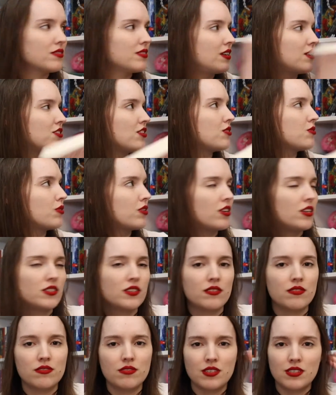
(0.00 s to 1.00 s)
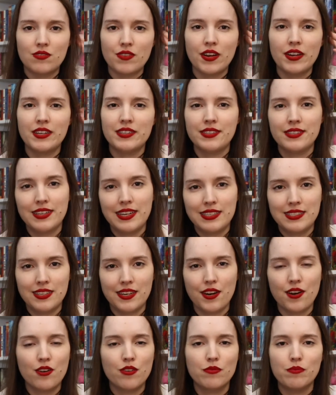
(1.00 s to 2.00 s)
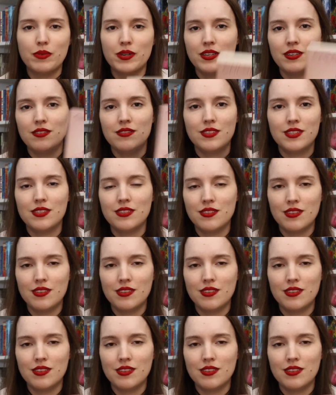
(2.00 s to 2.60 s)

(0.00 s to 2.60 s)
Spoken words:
There's also another This Violent Delights that I own, but